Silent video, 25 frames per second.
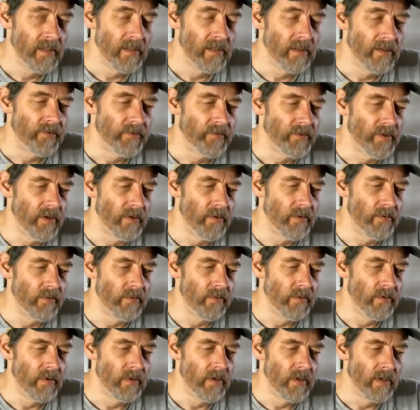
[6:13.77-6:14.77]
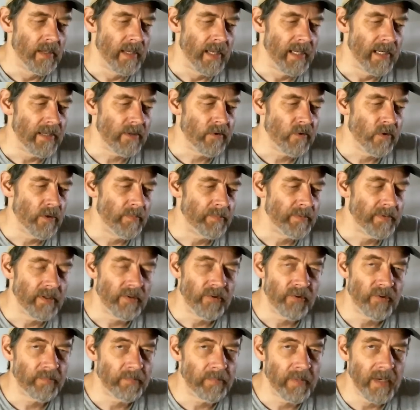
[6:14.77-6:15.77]
So
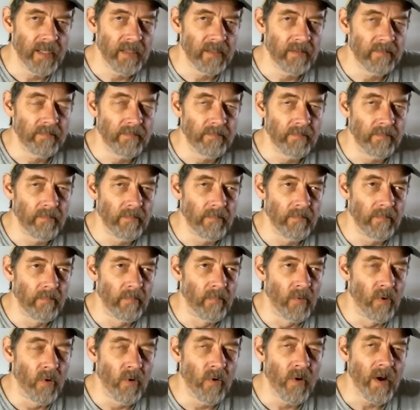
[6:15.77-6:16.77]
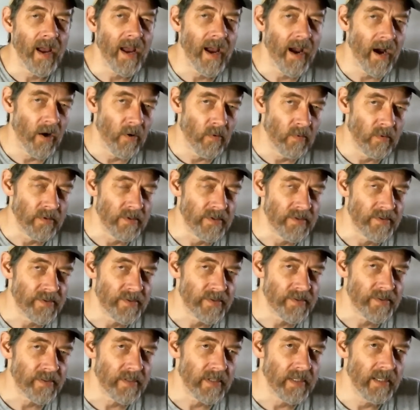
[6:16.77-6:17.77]
helicopters spend more
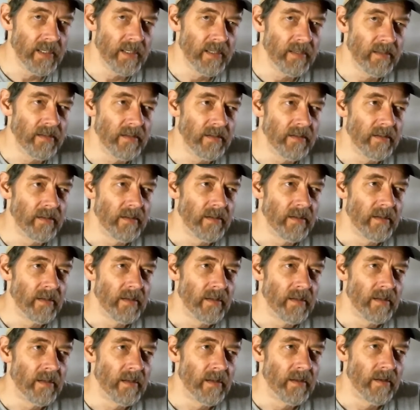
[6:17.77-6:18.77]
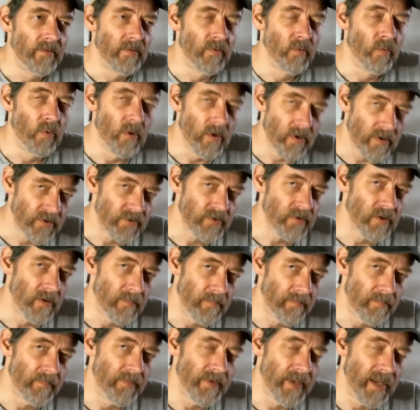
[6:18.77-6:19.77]
hours in the
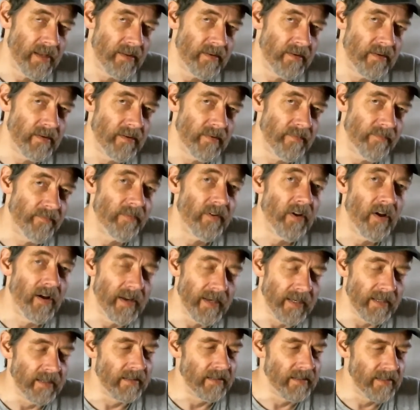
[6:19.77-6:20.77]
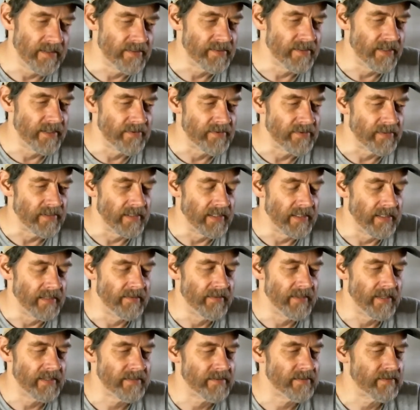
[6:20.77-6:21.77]
workshop than flying, essentially.
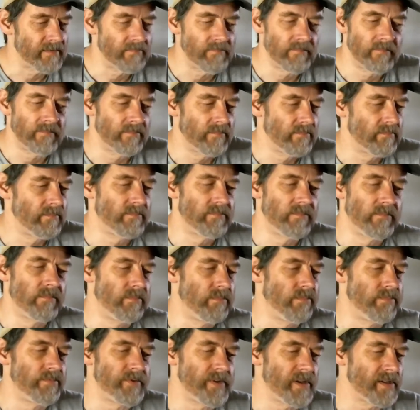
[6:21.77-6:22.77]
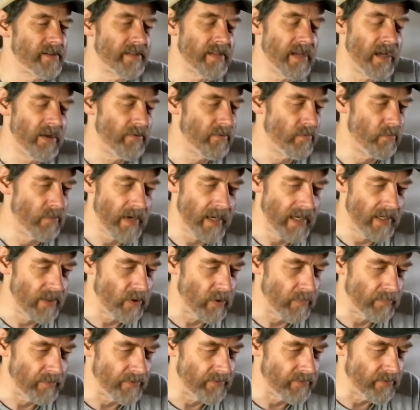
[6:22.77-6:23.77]
That's just how the way
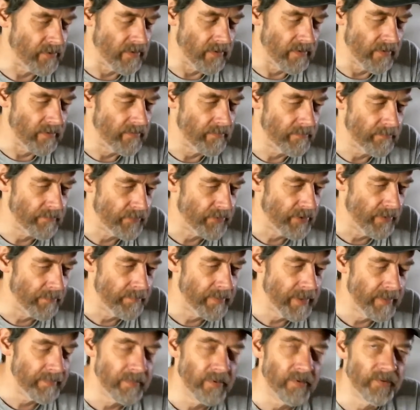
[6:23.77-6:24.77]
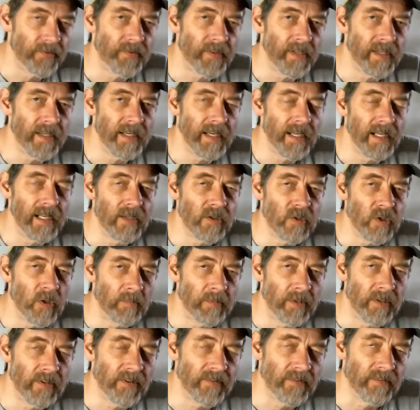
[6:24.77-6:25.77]
helicopters are. Some people say a
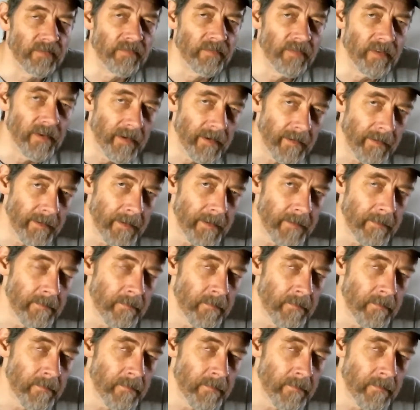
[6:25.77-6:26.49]
helicopter doesn't fly.